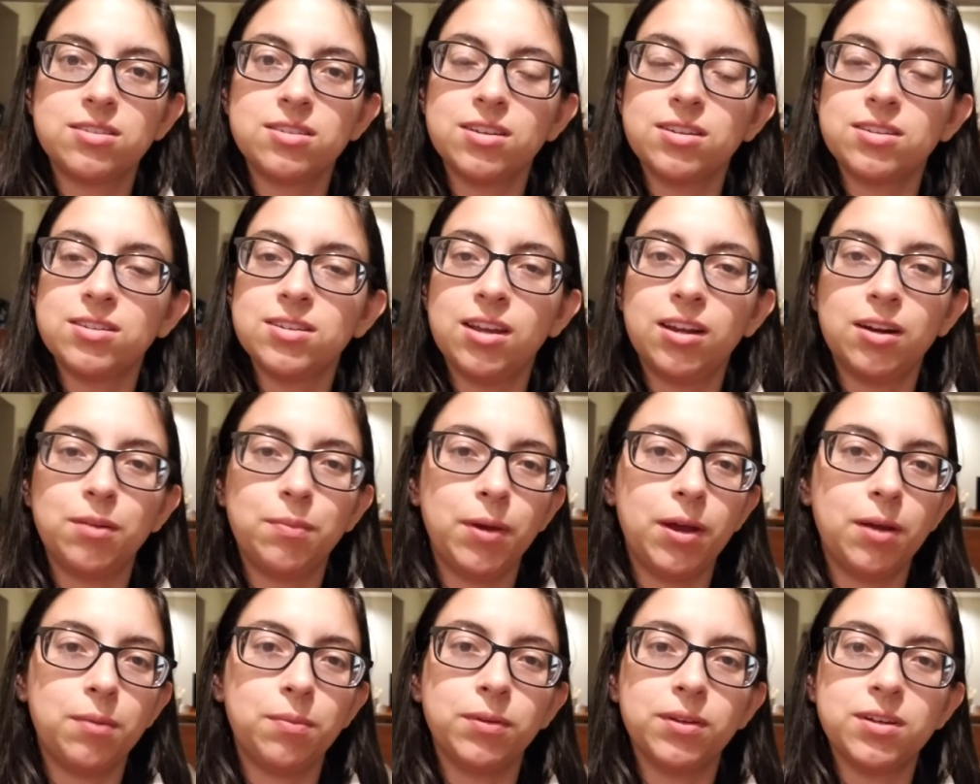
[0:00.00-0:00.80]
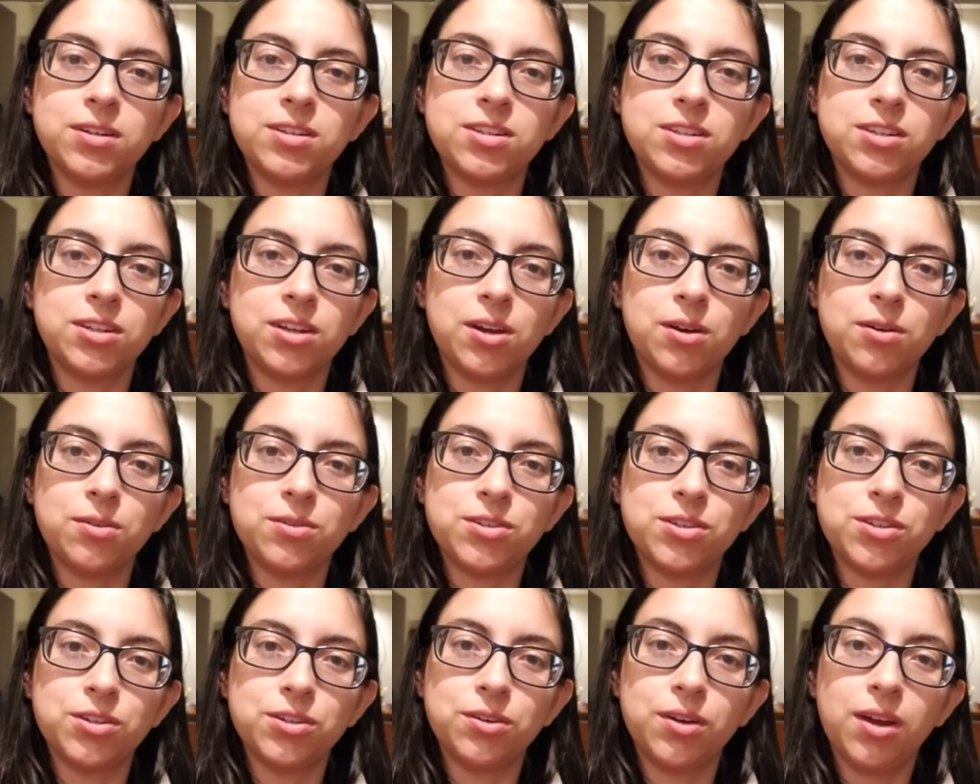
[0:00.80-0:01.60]
It's not a bad place to go
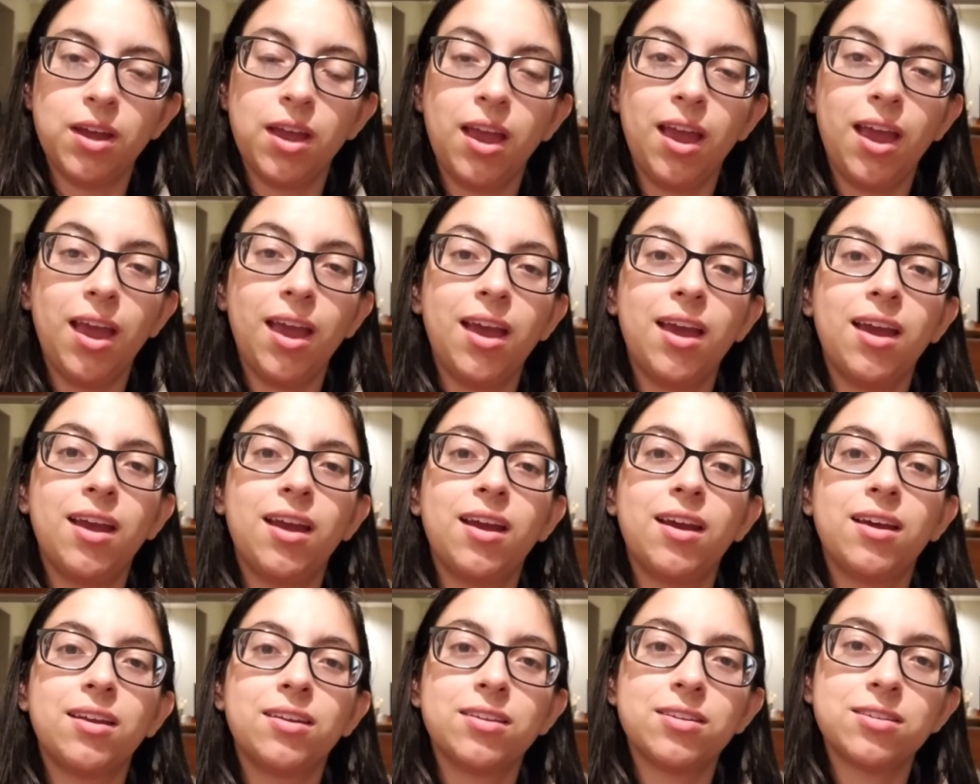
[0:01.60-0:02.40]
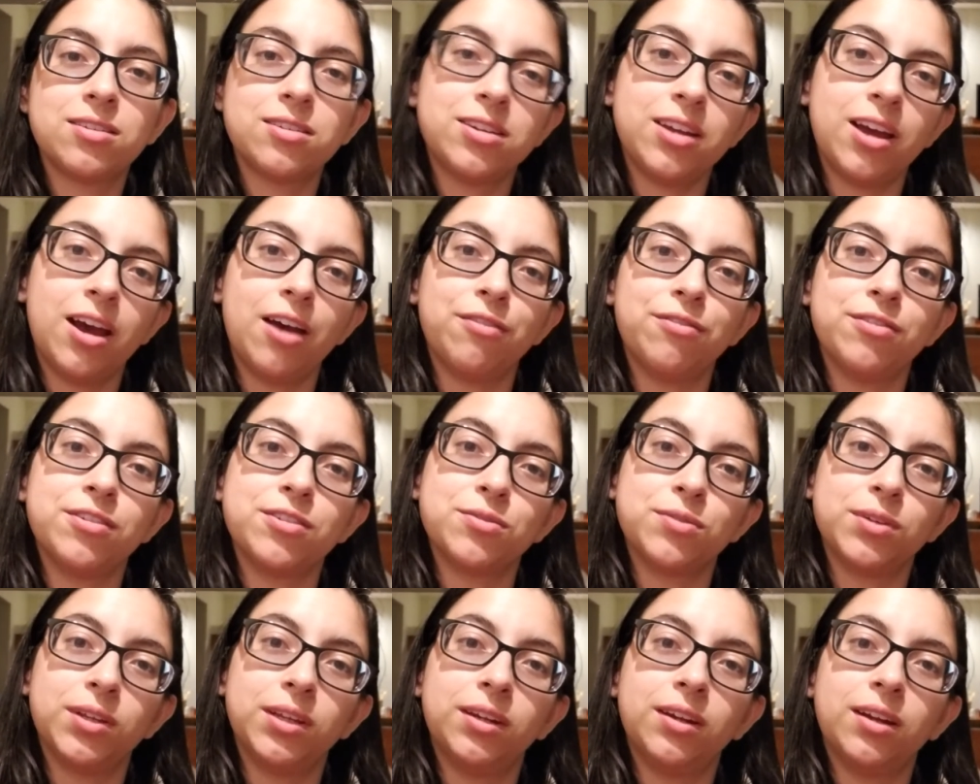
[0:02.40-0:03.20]
to, and the staff
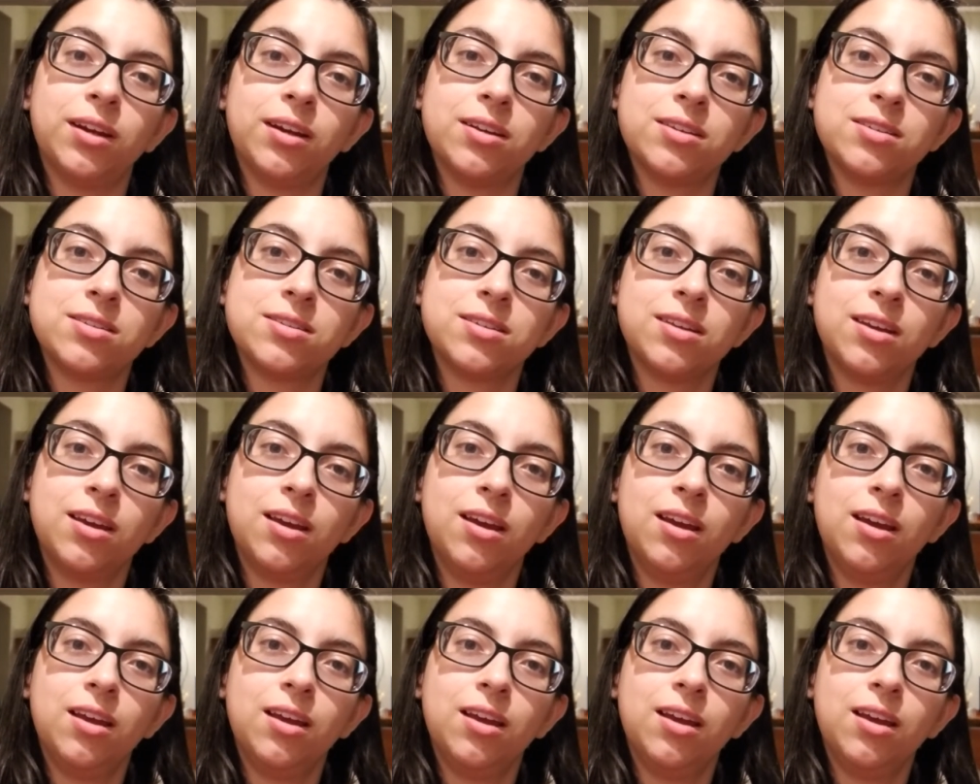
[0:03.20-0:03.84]
is really nice.